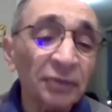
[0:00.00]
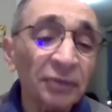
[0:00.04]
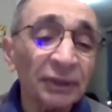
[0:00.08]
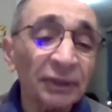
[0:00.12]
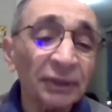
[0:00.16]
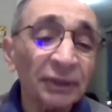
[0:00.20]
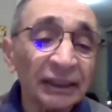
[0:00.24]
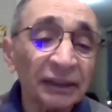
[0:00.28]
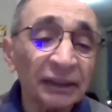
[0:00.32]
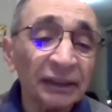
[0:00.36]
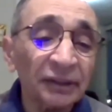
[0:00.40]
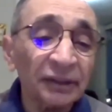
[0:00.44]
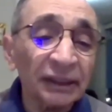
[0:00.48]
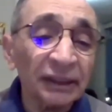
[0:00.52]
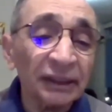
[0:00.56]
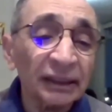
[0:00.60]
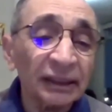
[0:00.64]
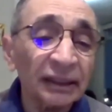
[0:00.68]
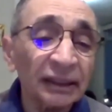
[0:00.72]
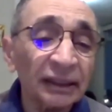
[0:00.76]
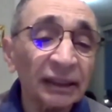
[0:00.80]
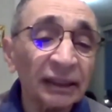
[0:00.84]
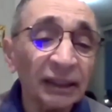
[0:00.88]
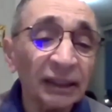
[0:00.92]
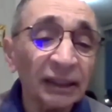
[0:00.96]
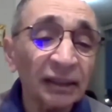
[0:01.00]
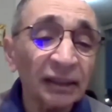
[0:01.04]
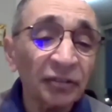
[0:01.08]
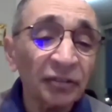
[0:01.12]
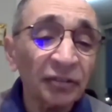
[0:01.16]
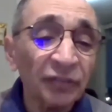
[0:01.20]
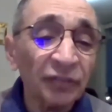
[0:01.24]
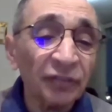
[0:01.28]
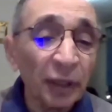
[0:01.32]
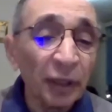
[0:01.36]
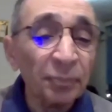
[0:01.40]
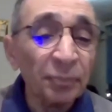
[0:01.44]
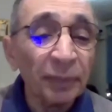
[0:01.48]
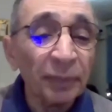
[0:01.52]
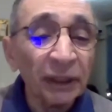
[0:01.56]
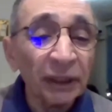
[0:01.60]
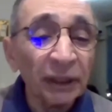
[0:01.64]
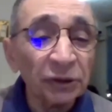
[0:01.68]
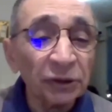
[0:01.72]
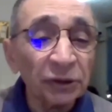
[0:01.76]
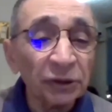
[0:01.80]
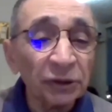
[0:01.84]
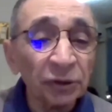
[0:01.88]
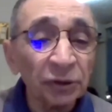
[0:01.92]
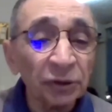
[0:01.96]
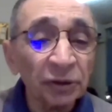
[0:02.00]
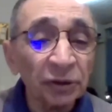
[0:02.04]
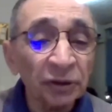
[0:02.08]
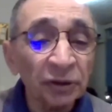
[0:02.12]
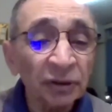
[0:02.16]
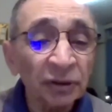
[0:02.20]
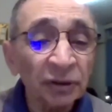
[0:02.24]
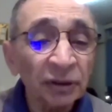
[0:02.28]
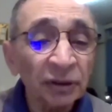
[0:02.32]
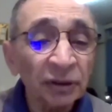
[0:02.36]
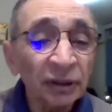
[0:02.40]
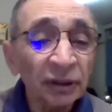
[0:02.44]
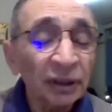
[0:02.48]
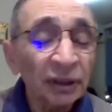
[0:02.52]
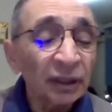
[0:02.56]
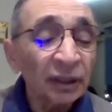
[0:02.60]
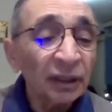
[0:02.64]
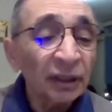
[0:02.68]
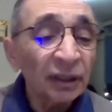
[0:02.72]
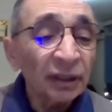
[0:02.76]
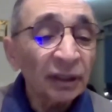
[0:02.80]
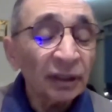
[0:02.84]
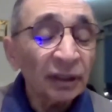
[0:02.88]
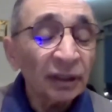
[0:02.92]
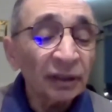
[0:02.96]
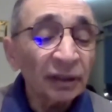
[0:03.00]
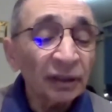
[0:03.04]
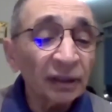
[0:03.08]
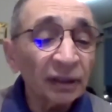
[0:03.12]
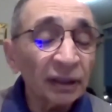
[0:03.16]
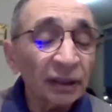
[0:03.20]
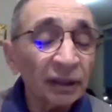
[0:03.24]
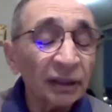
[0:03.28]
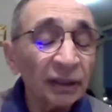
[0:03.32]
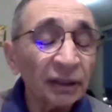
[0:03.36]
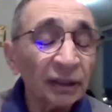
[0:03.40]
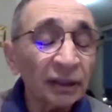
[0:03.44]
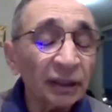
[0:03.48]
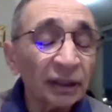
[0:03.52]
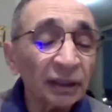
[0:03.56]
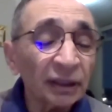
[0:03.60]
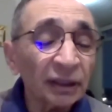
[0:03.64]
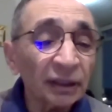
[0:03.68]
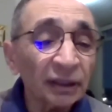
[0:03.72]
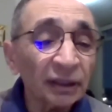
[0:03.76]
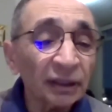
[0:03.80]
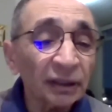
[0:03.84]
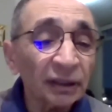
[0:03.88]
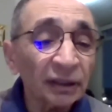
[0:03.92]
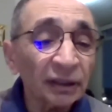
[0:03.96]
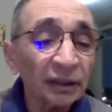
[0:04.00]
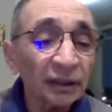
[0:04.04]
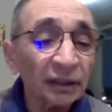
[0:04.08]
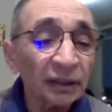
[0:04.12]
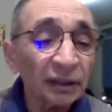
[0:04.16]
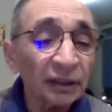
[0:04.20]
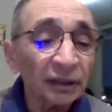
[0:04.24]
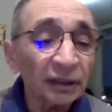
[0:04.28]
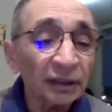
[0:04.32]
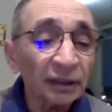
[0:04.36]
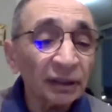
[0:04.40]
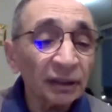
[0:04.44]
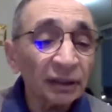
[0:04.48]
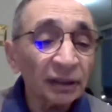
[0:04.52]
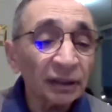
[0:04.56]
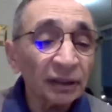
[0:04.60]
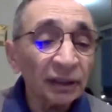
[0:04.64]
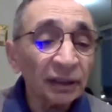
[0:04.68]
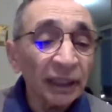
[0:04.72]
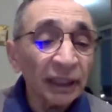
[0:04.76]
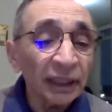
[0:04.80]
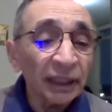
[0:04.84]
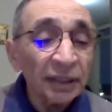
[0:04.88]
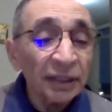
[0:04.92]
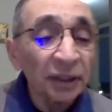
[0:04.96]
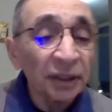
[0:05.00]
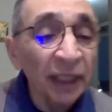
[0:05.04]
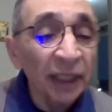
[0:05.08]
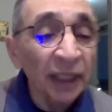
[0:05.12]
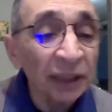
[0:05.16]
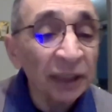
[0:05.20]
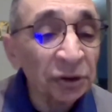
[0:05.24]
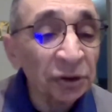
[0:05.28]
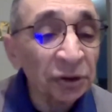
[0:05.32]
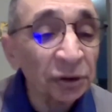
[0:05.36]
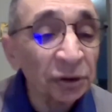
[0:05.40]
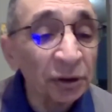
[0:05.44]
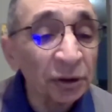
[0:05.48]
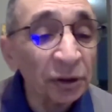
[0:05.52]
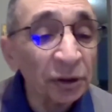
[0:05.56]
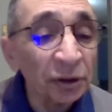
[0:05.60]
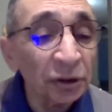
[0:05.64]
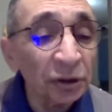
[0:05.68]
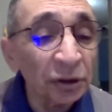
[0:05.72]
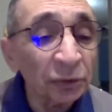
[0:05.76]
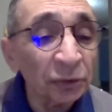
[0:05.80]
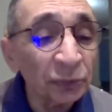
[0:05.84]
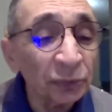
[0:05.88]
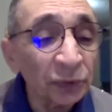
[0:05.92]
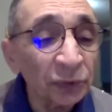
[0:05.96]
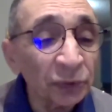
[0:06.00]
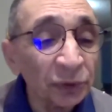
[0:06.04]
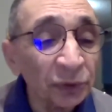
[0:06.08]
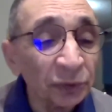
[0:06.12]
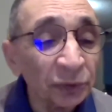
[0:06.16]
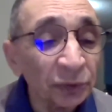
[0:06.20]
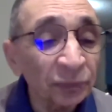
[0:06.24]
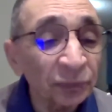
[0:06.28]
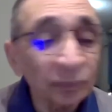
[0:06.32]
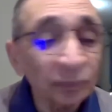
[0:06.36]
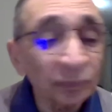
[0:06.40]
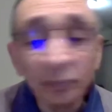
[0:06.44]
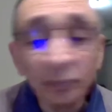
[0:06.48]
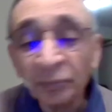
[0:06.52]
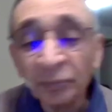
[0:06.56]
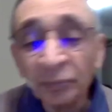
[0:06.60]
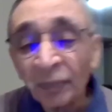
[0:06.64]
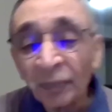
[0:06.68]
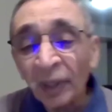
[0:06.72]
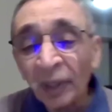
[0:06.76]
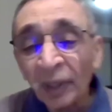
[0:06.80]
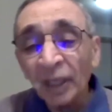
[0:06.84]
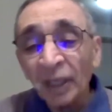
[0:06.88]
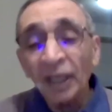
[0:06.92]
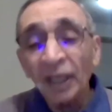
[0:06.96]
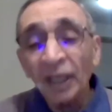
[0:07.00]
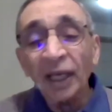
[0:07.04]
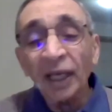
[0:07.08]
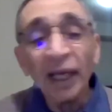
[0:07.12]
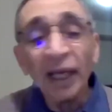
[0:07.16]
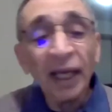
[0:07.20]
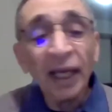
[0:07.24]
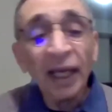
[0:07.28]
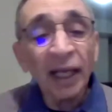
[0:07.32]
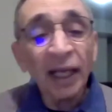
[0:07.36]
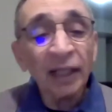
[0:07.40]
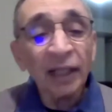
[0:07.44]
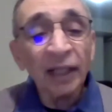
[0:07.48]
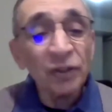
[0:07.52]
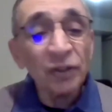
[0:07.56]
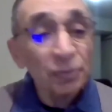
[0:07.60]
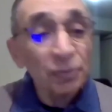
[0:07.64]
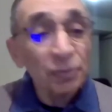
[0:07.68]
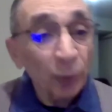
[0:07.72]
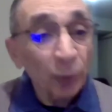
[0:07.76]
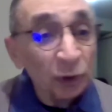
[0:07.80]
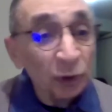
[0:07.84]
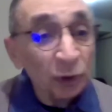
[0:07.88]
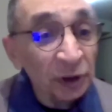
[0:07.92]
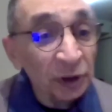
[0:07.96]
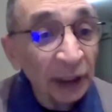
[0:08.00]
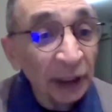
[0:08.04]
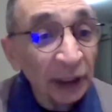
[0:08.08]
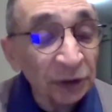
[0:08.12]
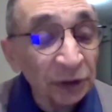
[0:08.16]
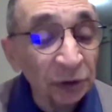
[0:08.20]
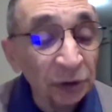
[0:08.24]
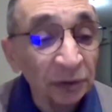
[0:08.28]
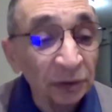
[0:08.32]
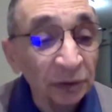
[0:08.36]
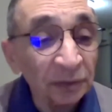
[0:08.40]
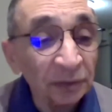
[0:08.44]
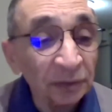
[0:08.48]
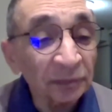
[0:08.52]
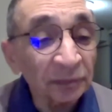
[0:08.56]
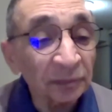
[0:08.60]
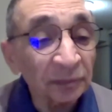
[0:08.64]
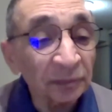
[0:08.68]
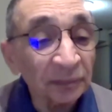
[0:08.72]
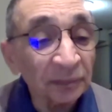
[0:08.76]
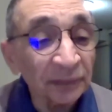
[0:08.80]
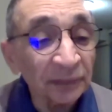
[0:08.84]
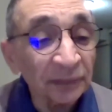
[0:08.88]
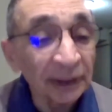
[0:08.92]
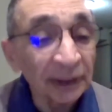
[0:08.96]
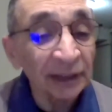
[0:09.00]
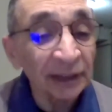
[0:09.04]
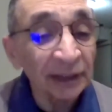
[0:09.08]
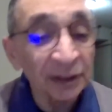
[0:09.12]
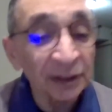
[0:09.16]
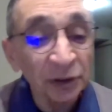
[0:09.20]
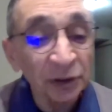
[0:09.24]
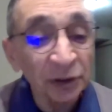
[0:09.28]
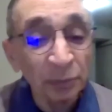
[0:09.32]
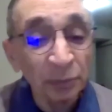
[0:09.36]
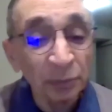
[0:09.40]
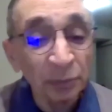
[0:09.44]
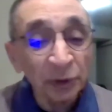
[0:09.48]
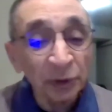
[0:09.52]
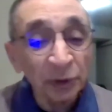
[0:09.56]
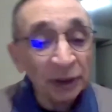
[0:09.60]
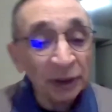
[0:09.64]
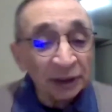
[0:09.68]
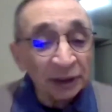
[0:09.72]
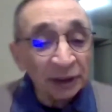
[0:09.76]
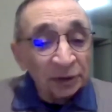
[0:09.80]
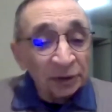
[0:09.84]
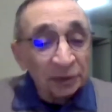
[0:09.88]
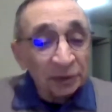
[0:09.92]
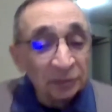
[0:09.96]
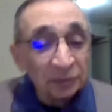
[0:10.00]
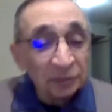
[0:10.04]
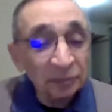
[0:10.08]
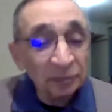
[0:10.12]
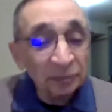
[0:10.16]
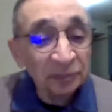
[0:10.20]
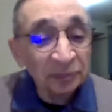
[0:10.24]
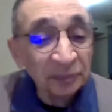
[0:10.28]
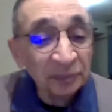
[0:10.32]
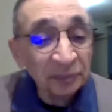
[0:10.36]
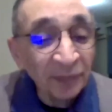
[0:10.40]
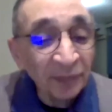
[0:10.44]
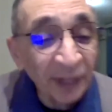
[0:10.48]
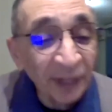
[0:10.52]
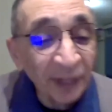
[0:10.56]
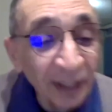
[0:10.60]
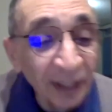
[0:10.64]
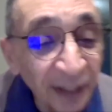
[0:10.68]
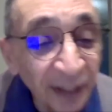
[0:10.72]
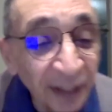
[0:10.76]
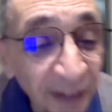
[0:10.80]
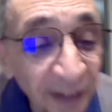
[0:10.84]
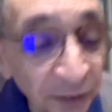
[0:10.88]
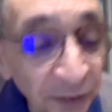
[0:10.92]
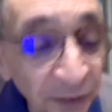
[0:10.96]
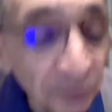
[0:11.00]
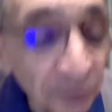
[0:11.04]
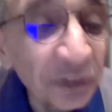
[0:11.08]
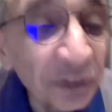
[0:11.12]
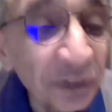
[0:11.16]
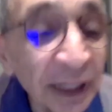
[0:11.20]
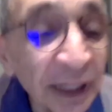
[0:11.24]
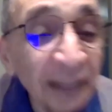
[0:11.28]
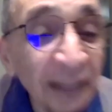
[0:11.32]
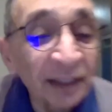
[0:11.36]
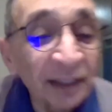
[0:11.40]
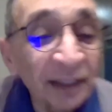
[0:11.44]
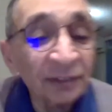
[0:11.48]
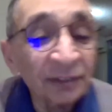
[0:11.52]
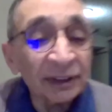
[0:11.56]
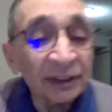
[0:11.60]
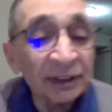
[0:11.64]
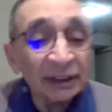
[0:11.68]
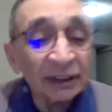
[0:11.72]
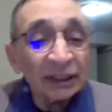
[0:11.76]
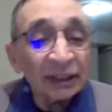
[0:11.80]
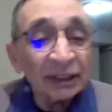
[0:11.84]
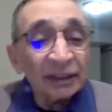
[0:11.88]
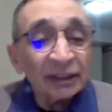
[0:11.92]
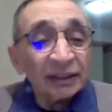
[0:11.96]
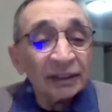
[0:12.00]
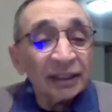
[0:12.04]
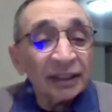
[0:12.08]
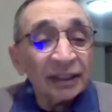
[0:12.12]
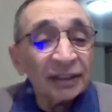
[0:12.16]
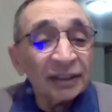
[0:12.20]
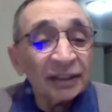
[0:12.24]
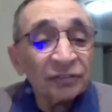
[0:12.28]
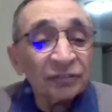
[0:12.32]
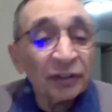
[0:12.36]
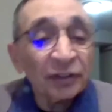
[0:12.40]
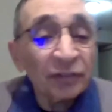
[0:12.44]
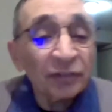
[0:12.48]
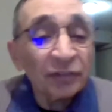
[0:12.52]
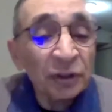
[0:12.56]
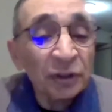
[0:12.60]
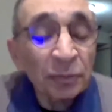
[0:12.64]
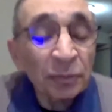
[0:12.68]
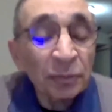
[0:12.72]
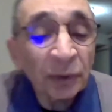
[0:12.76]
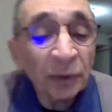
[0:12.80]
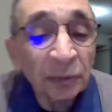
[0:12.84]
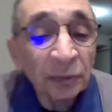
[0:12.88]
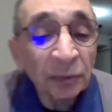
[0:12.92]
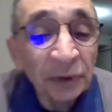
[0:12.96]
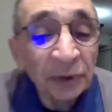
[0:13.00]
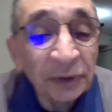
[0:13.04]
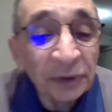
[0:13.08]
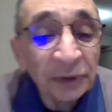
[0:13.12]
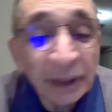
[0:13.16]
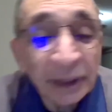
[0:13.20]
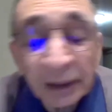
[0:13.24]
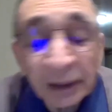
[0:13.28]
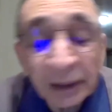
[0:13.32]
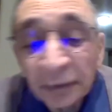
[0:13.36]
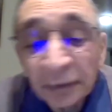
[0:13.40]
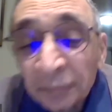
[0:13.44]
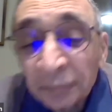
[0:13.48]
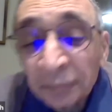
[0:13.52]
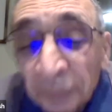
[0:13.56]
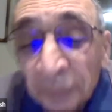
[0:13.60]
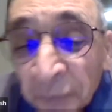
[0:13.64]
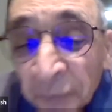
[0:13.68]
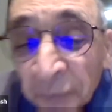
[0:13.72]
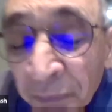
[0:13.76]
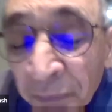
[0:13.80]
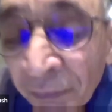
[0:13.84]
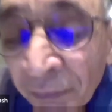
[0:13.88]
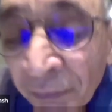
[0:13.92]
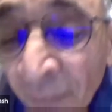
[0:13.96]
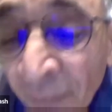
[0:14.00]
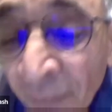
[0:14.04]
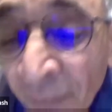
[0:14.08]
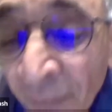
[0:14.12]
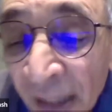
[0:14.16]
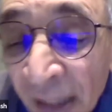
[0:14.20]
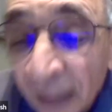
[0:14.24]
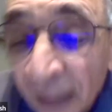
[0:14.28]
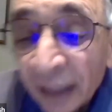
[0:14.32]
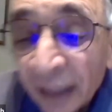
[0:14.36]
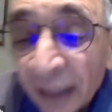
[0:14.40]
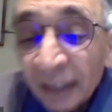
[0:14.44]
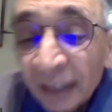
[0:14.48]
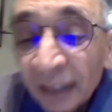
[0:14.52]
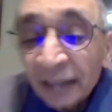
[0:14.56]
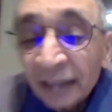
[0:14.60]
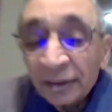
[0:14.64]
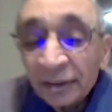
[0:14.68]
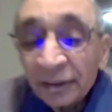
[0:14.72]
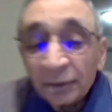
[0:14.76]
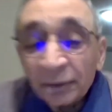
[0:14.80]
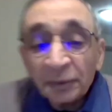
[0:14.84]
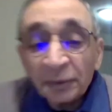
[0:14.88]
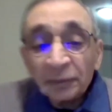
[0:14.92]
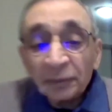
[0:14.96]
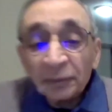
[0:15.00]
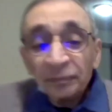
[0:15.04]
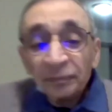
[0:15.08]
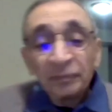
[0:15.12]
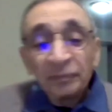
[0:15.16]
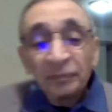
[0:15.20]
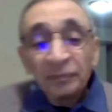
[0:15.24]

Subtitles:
interested in the front page, the international news, and the sports section. Yes, the sports section. Don't forget, his favorite sport was cricket. So